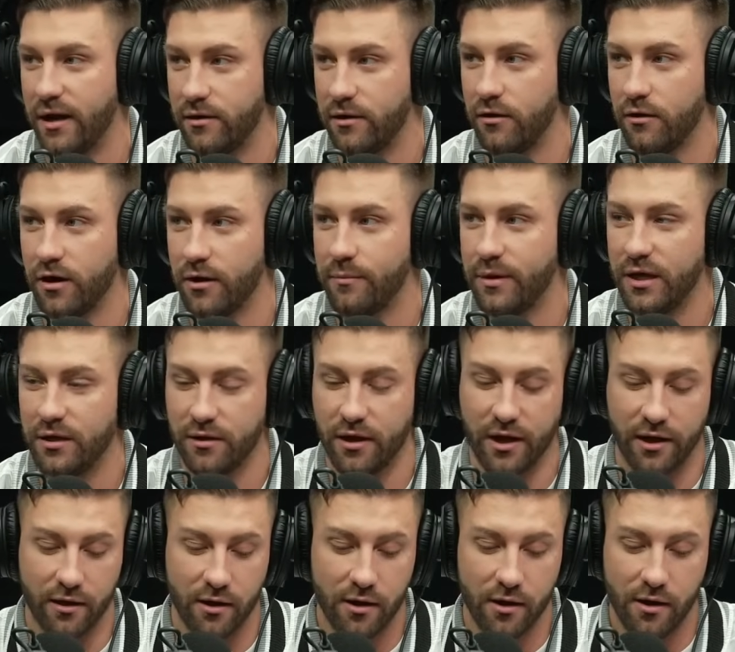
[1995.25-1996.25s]
You know what I mean?
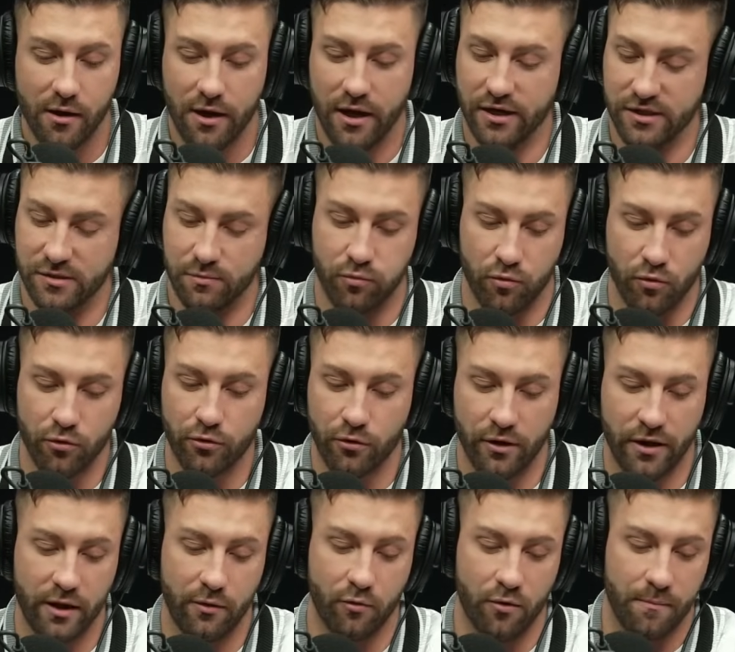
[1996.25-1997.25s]
Like, it's brutal.
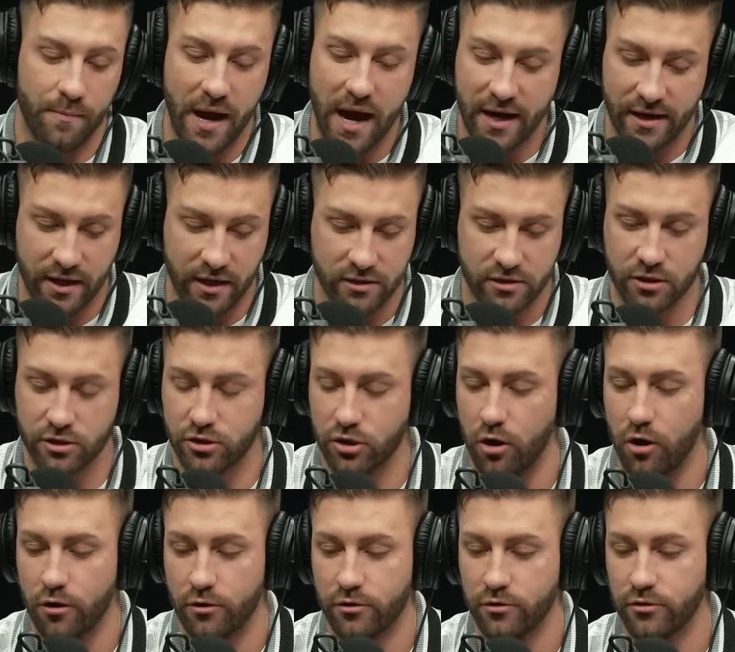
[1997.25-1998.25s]
They were bad against the
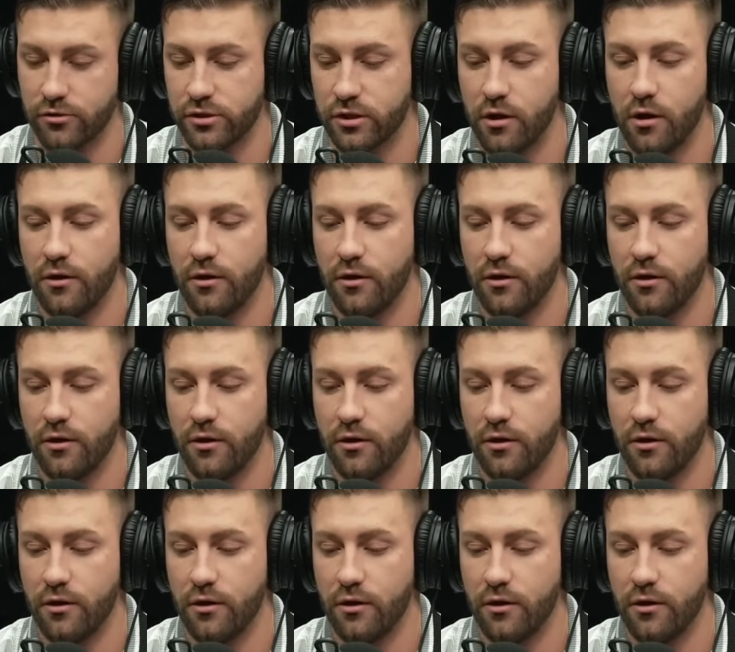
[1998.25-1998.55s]
Chargers.